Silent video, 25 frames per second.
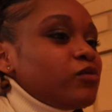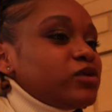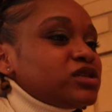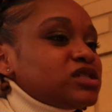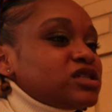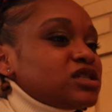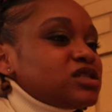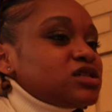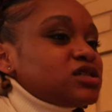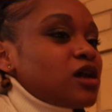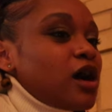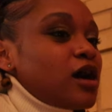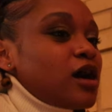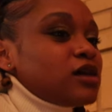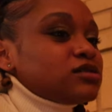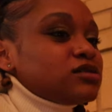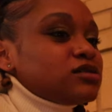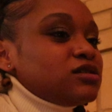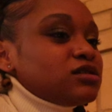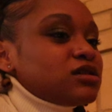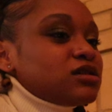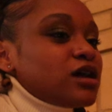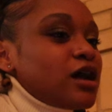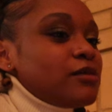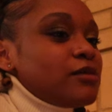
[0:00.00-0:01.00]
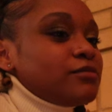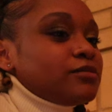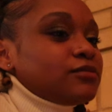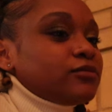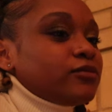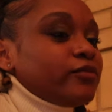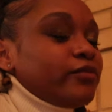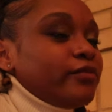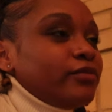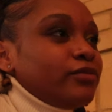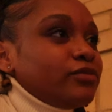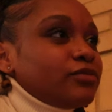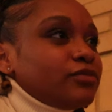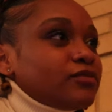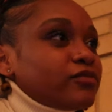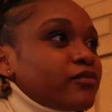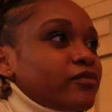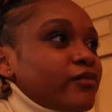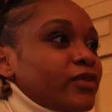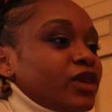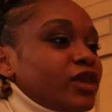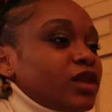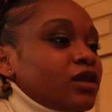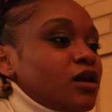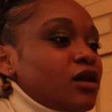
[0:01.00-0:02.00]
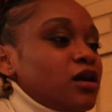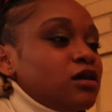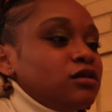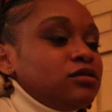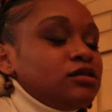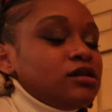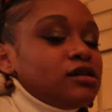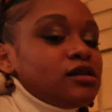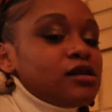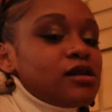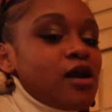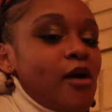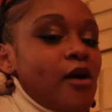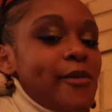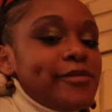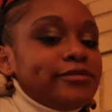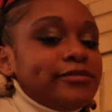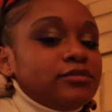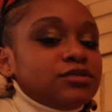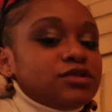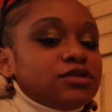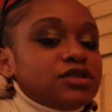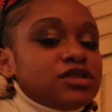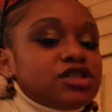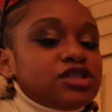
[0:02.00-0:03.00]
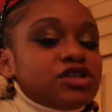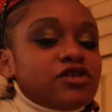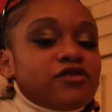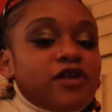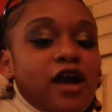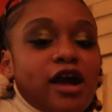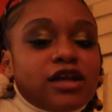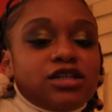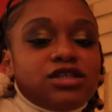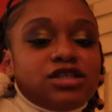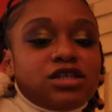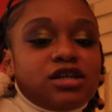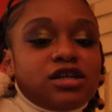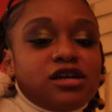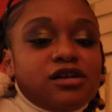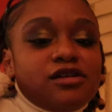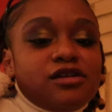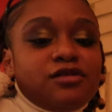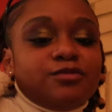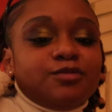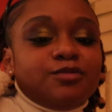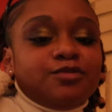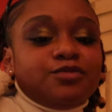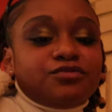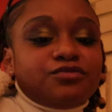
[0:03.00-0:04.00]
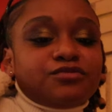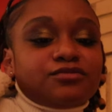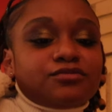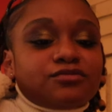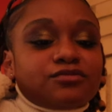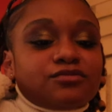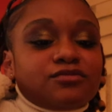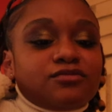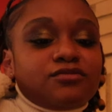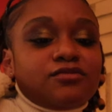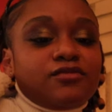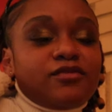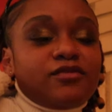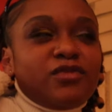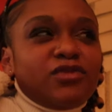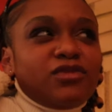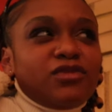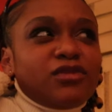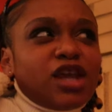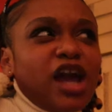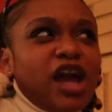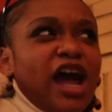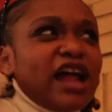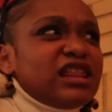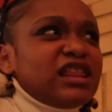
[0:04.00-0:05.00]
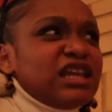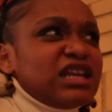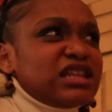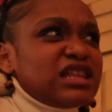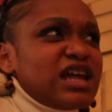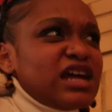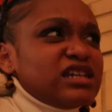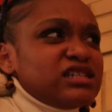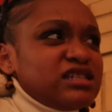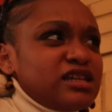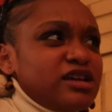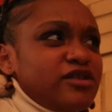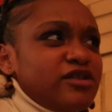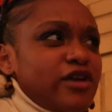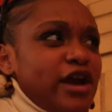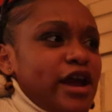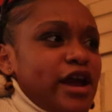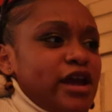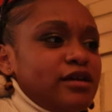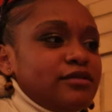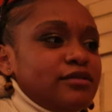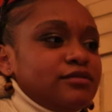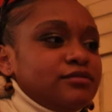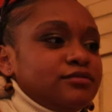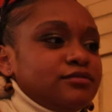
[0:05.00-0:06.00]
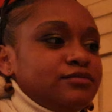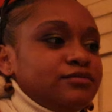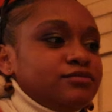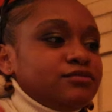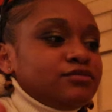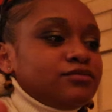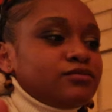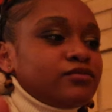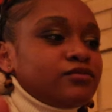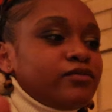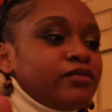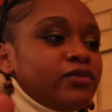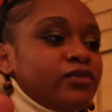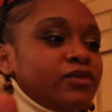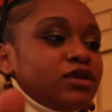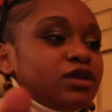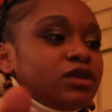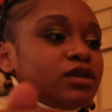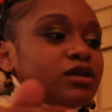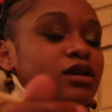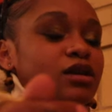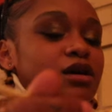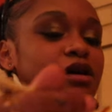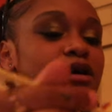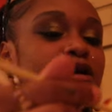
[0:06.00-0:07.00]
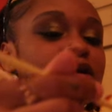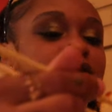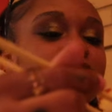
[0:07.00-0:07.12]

What's the sauce on the top? Um, sriracha. Sriracha. I think that's it, right? Yeah.